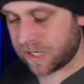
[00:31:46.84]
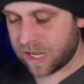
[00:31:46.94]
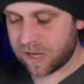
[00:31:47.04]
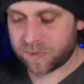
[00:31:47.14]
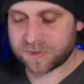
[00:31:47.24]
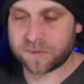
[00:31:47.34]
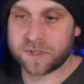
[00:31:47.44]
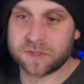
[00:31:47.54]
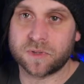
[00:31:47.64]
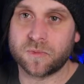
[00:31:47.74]
cable. So
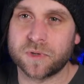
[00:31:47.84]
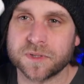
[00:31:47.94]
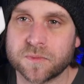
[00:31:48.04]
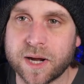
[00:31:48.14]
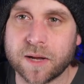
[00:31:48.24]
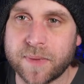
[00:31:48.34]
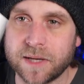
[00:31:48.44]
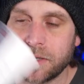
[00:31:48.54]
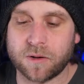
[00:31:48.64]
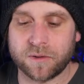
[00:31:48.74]
this one was
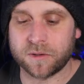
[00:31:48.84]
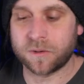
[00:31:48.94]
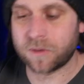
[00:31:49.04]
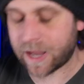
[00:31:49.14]
recommended, although